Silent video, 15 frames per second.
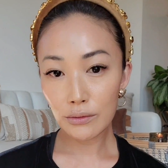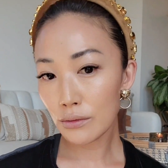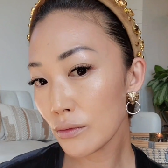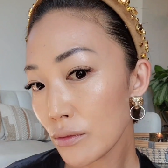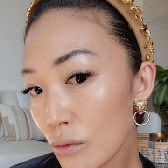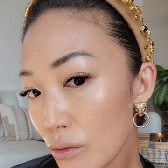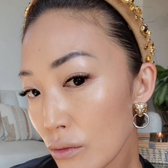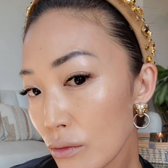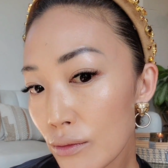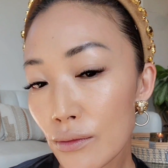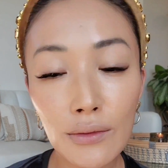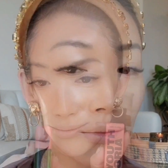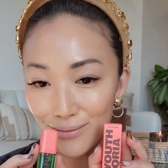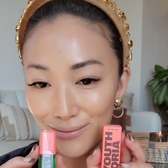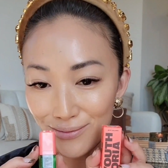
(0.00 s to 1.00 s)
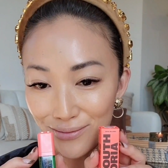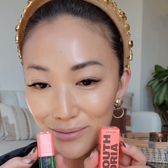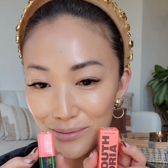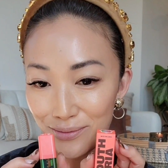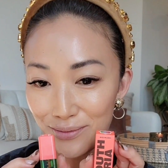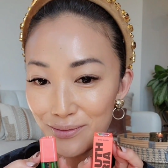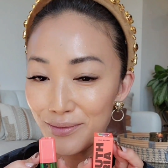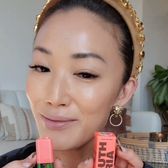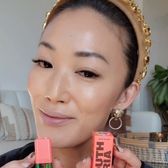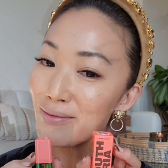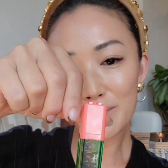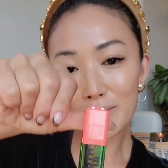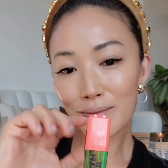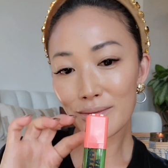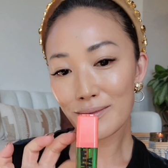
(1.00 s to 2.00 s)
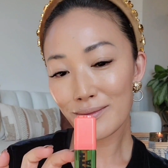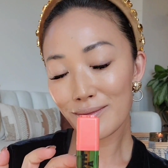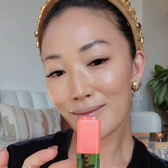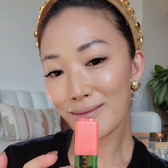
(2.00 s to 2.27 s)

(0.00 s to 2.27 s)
more structure to the face. Now I'm going